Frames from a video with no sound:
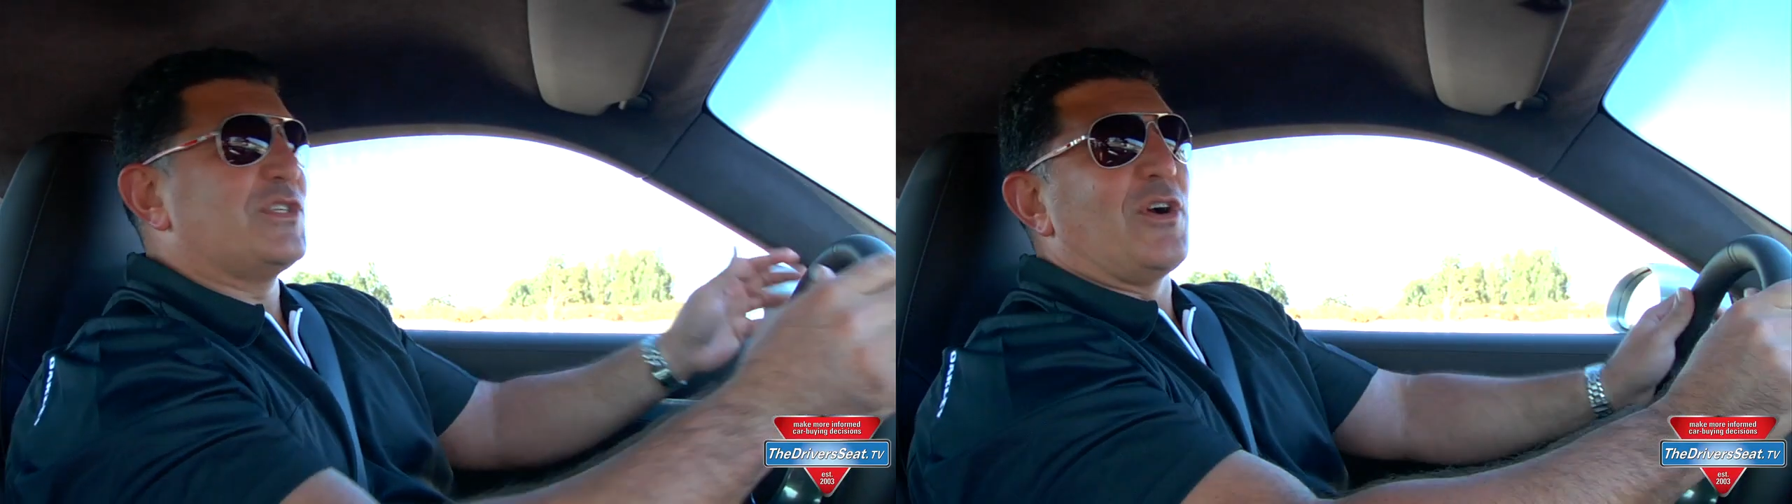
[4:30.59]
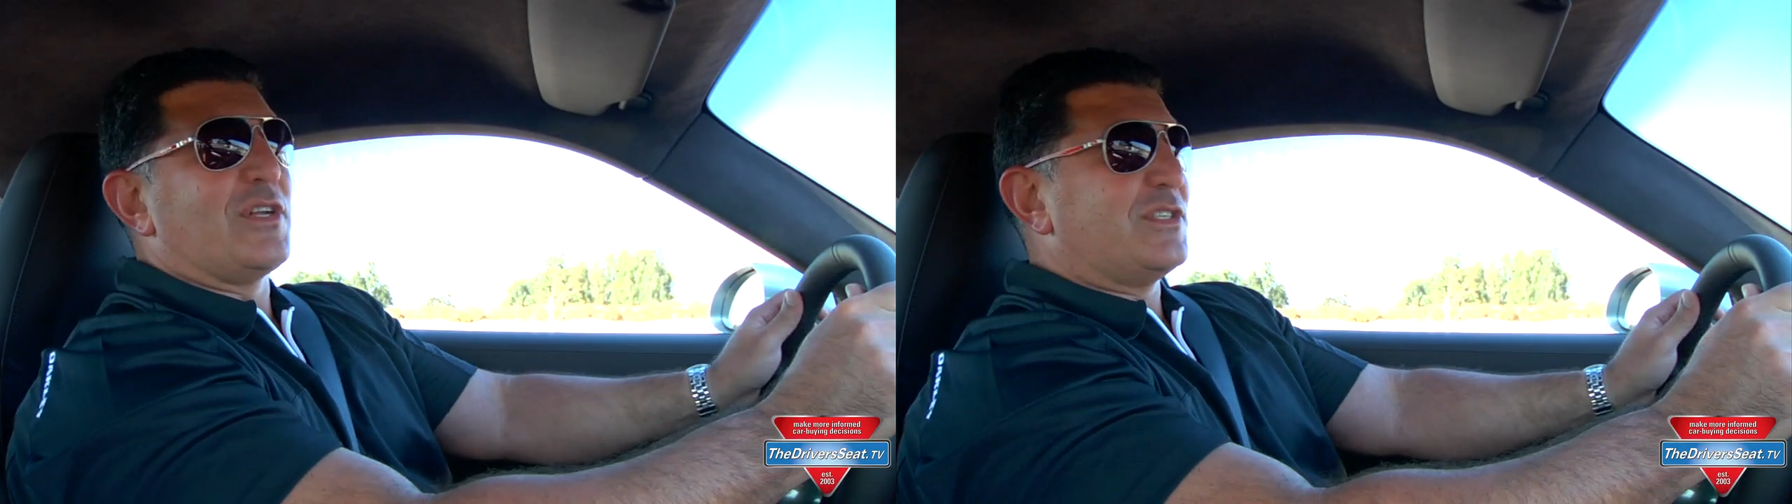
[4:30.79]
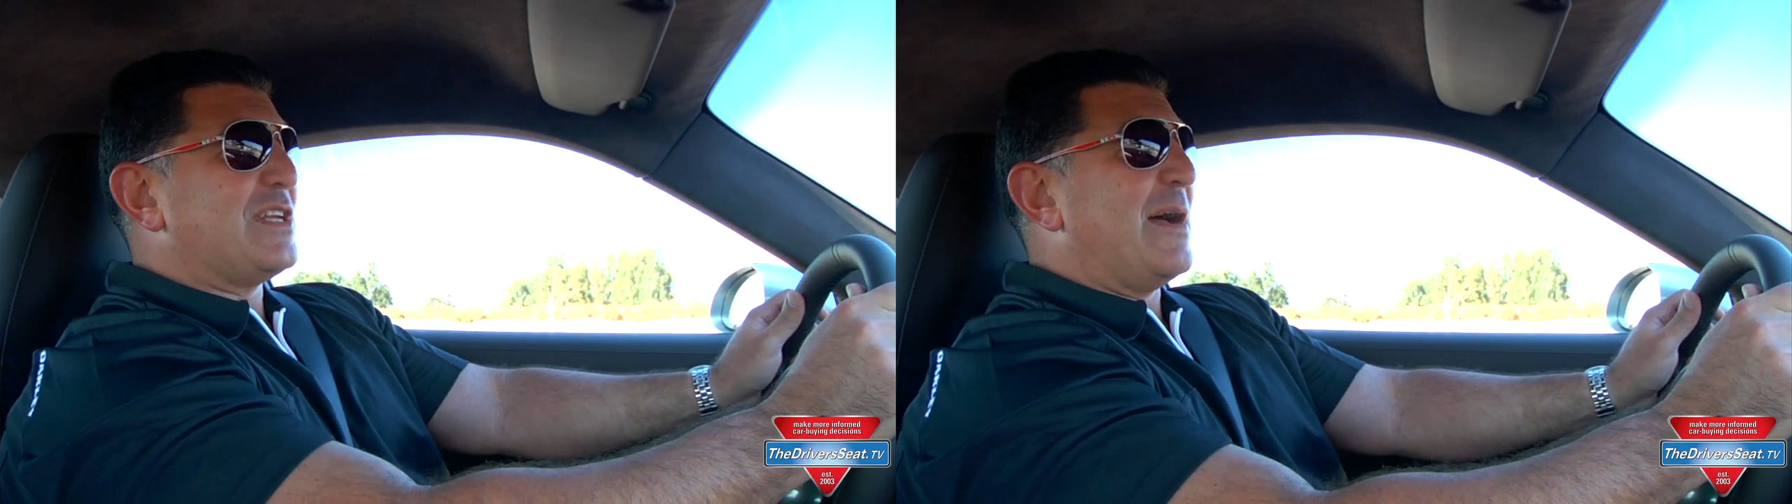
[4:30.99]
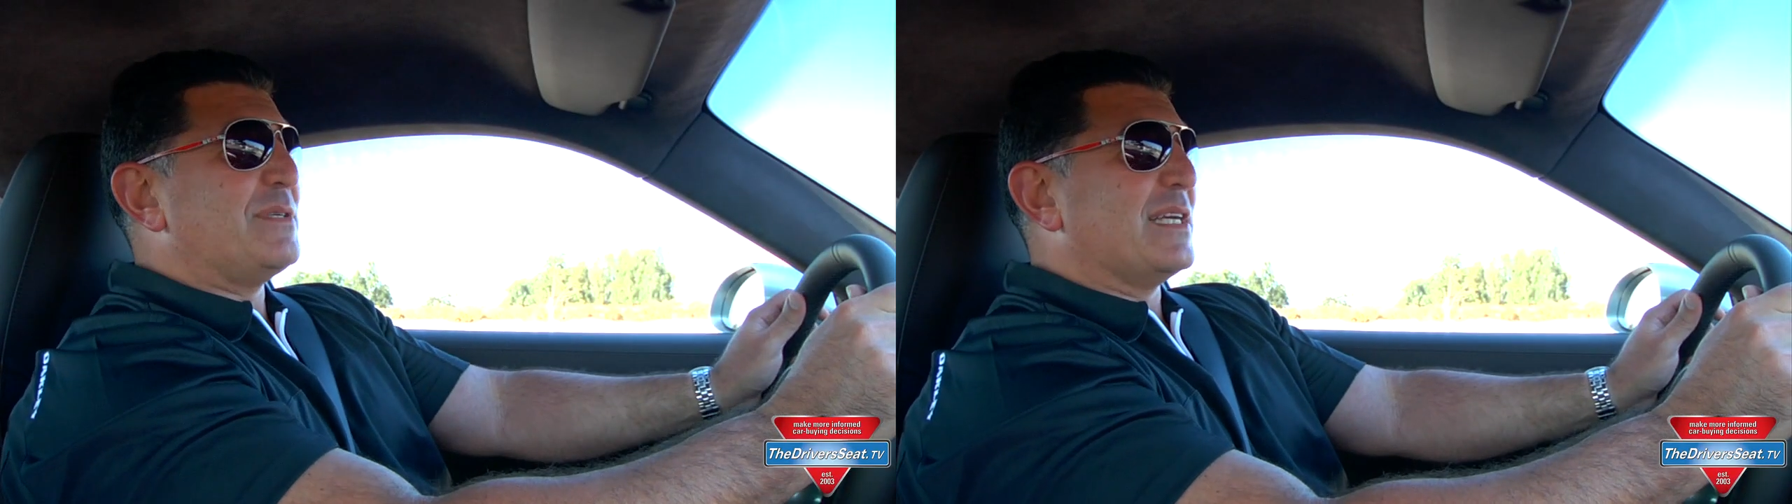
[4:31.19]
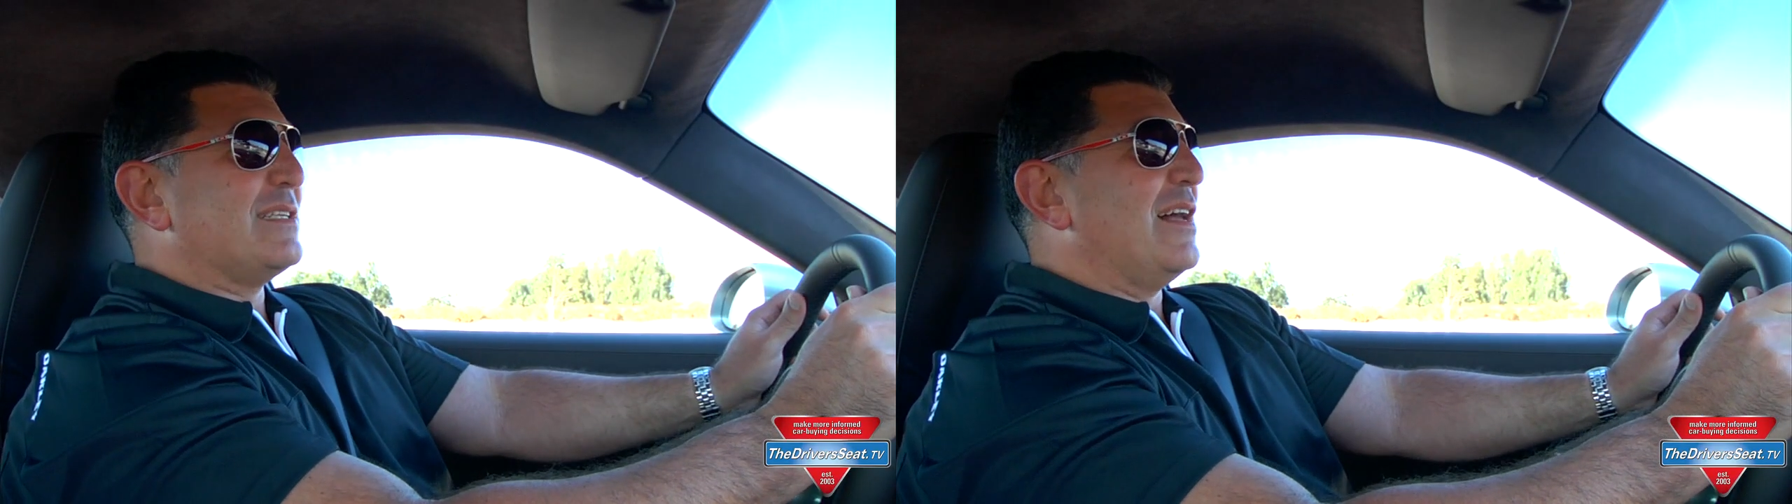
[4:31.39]
start-stop
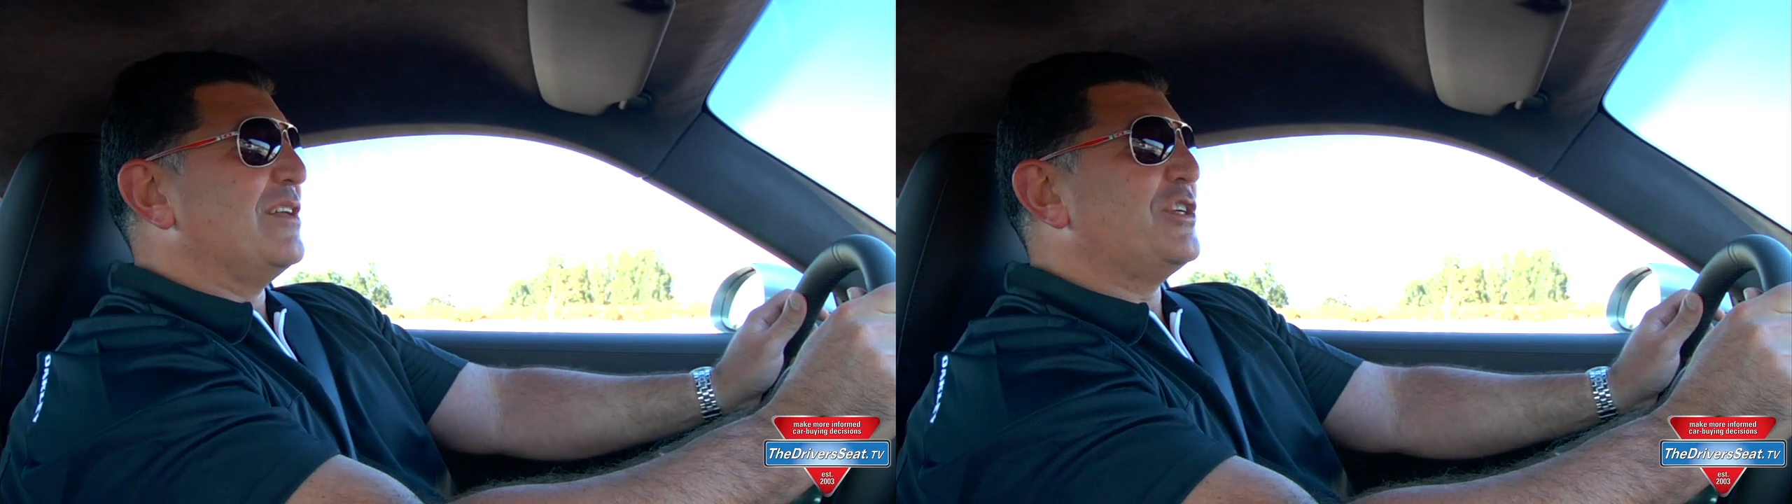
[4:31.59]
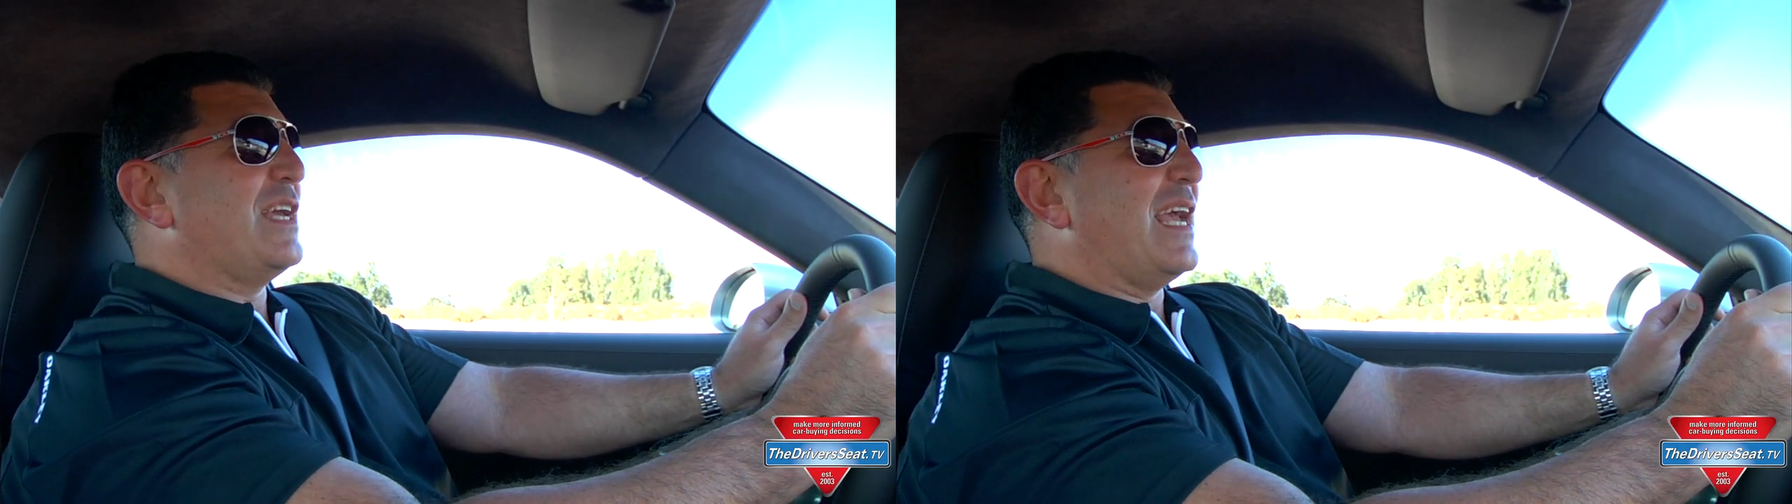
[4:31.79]
technology,